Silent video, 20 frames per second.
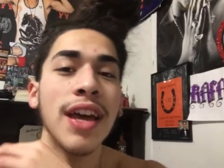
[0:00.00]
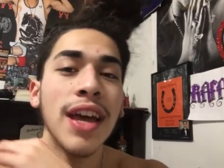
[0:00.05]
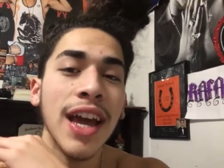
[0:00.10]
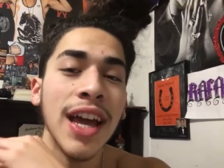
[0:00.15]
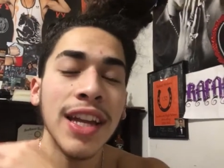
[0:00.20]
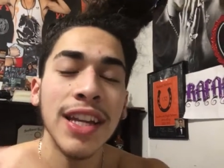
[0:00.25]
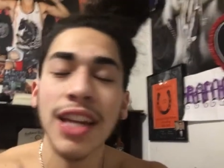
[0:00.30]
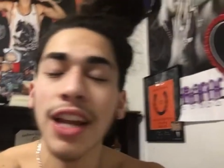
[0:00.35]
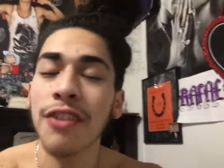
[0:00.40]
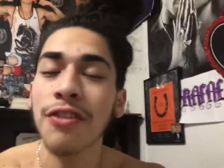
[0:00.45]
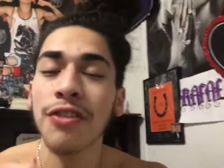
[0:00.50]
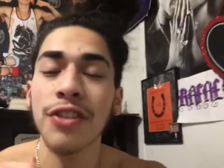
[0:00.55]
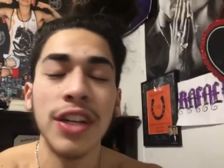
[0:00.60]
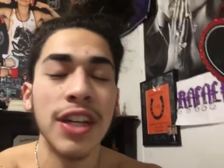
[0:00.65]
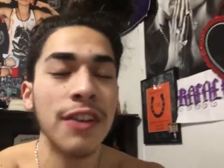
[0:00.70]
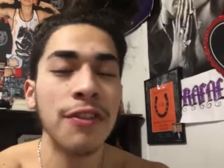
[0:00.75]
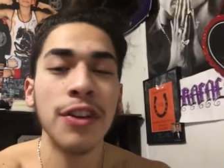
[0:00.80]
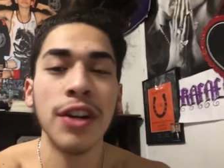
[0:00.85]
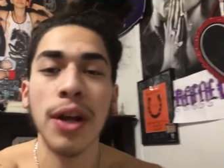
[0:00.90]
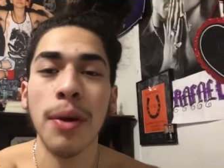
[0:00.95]
and never
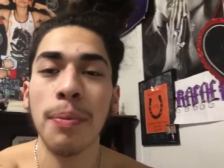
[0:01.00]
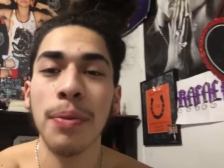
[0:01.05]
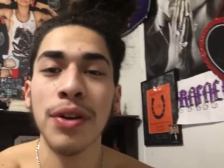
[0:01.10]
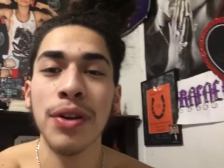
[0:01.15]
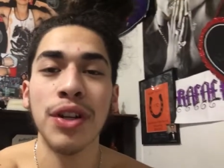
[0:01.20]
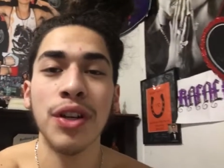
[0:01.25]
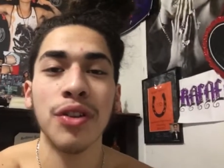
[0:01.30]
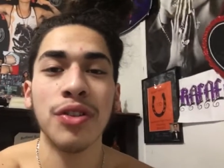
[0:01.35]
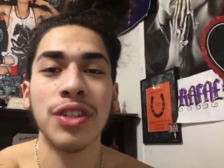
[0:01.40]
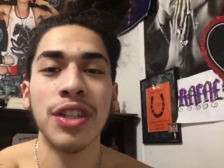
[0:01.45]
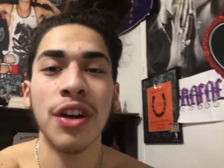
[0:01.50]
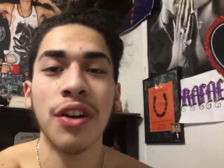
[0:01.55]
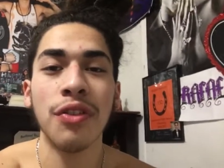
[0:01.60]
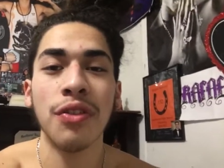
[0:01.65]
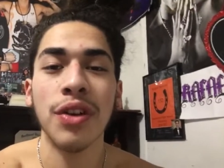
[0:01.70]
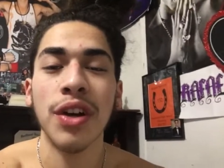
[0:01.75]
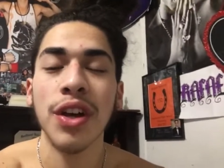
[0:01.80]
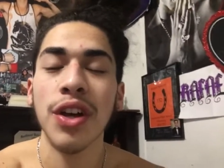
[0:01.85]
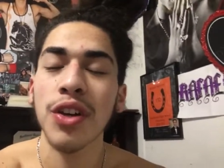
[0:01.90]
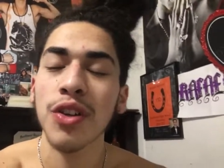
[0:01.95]
giving up on yourself.
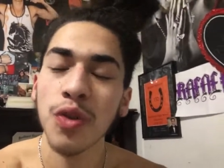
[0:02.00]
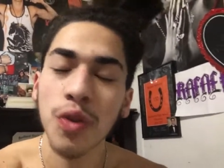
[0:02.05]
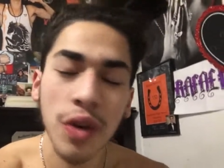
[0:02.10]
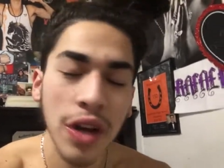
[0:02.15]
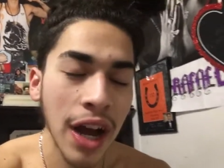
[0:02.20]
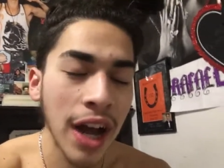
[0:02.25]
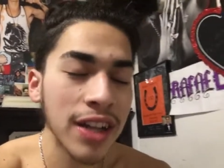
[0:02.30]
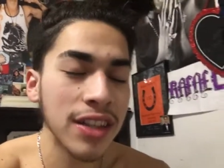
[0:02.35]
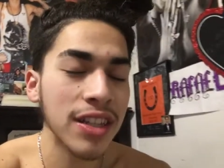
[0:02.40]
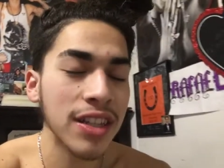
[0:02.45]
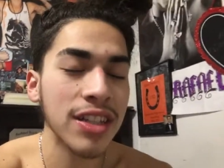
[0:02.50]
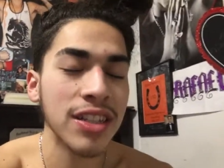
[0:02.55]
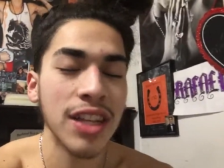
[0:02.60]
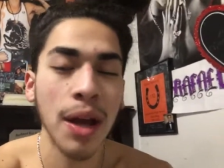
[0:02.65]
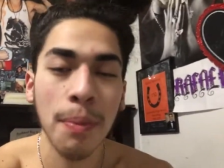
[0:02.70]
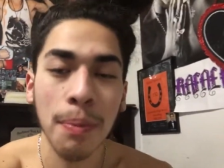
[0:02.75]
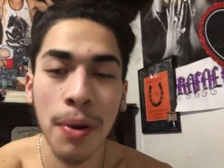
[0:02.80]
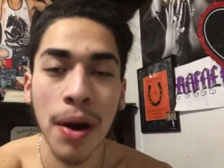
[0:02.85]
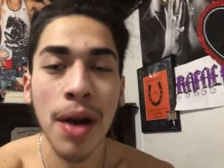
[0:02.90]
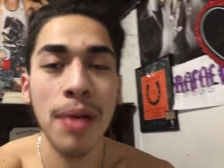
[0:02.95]
You got this. I
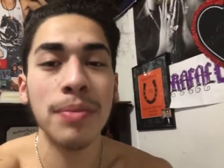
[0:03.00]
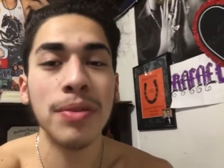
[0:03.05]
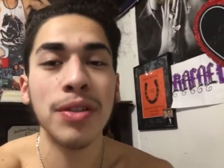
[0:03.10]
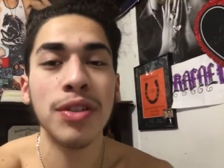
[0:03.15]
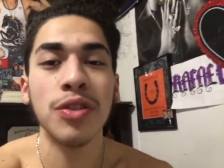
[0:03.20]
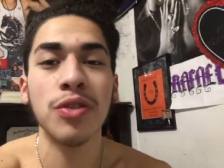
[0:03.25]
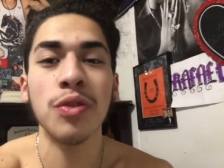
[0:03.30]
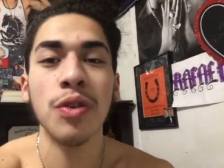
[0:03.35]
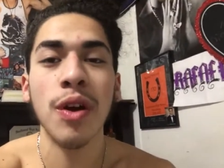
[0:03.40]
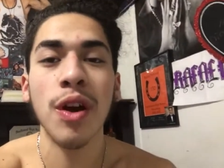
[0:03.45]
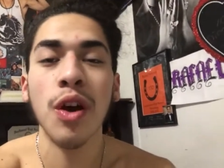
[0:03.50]
promise you.